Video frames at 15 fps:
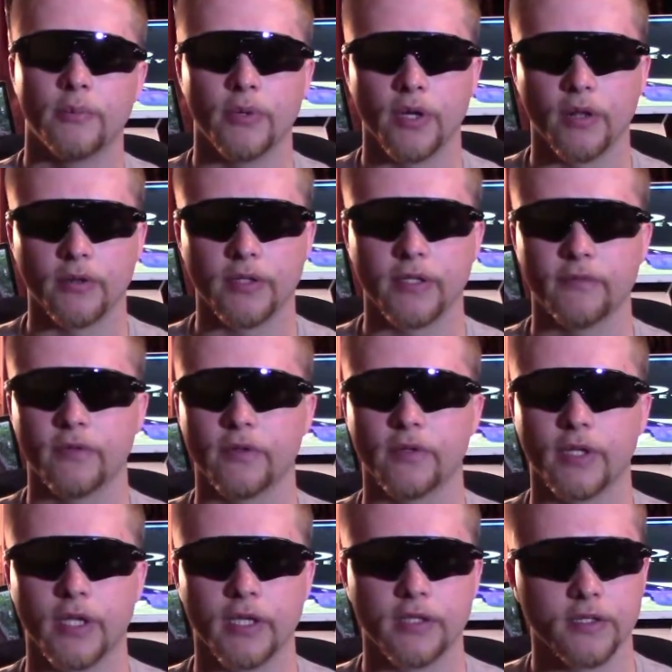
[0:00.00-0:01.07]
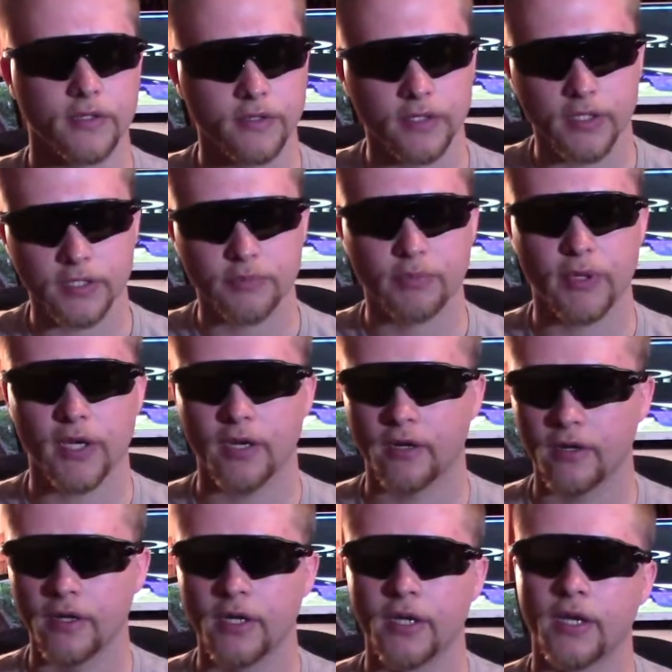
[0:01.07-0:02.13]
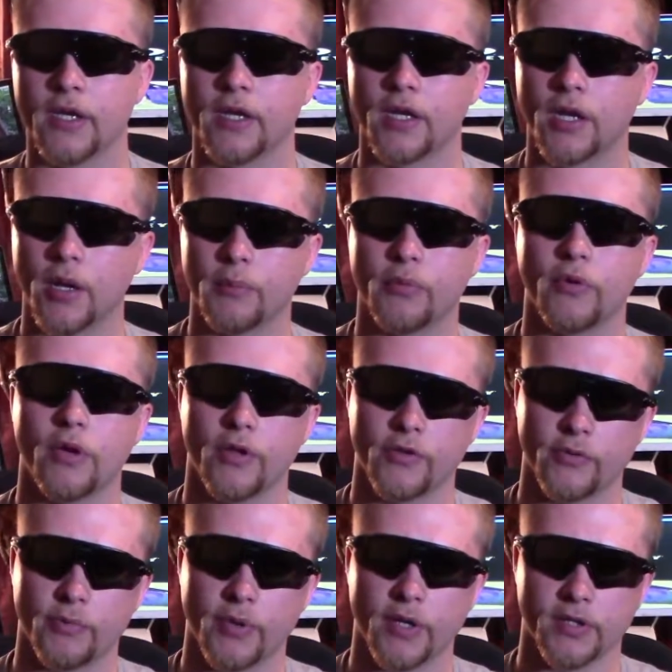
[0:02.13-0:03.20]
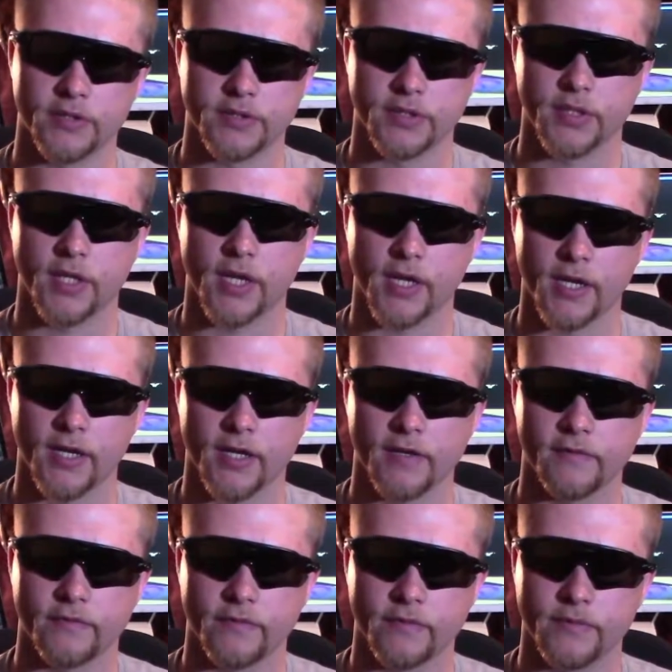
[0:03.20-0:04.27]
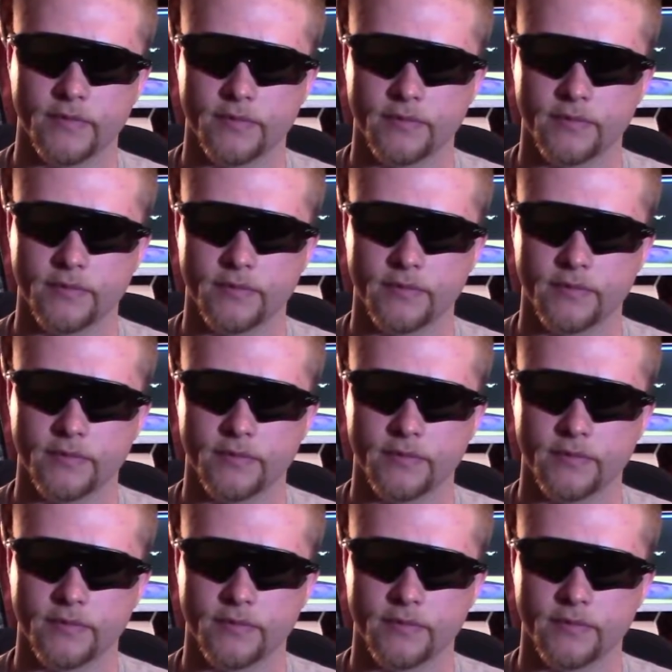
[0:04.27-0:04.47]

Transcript: but I'll leave a link to this pair and a couple other pairs that I have.